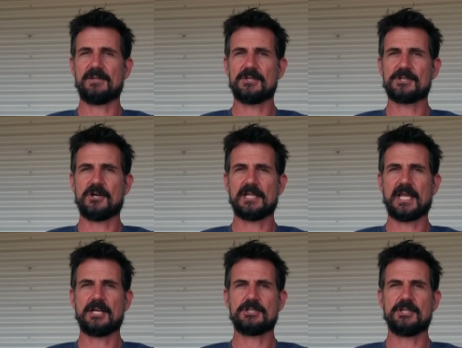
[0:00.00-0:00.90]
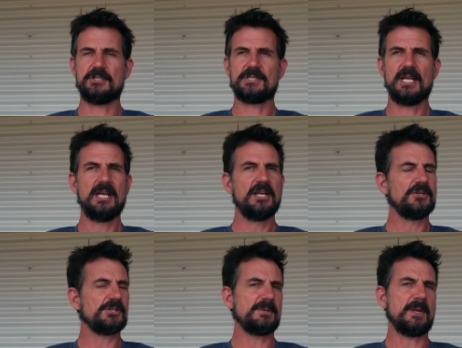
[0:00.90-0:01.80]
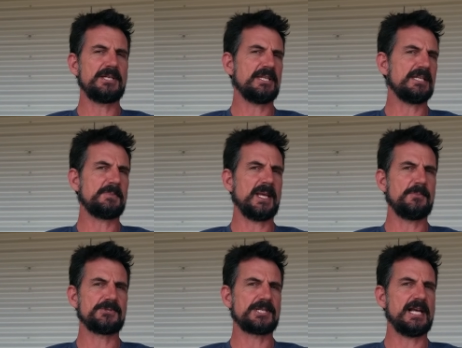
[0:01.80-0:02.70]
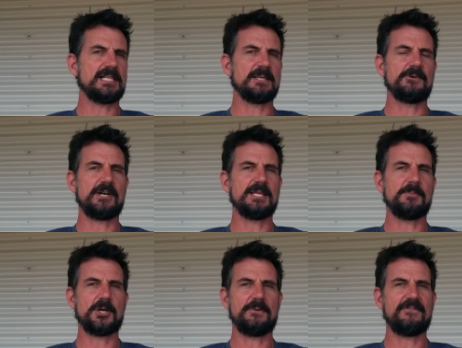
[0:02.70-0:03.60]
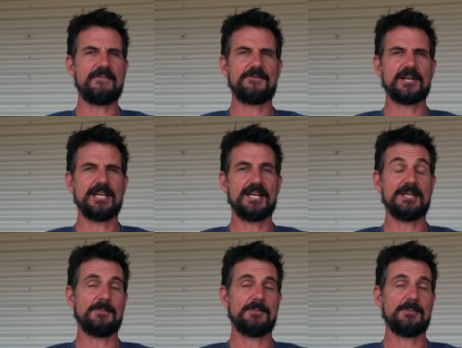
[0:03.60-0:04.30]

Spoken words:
Those high latitudes. Not to mention there's people sailing around the bottom of Africa,